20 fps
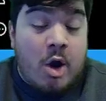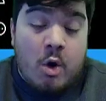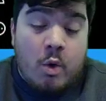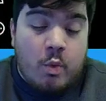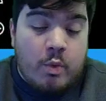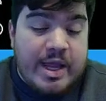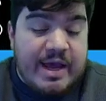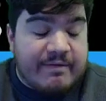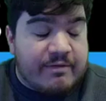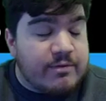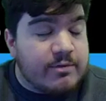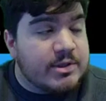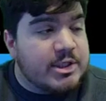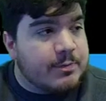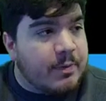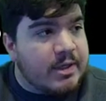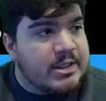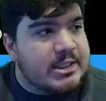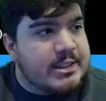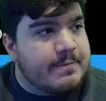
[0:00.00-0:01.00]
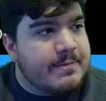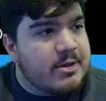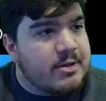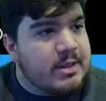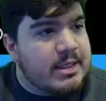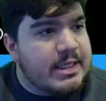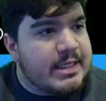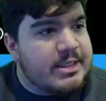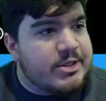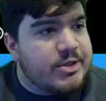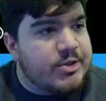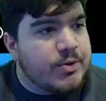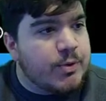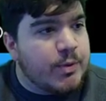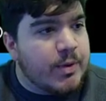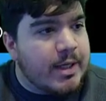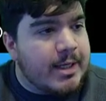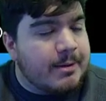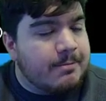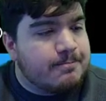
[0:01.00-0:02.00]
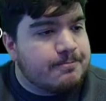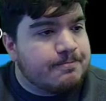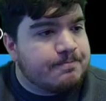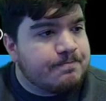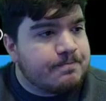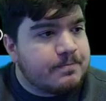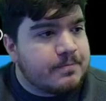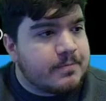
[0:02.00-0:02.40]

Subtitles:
we have a responsibility to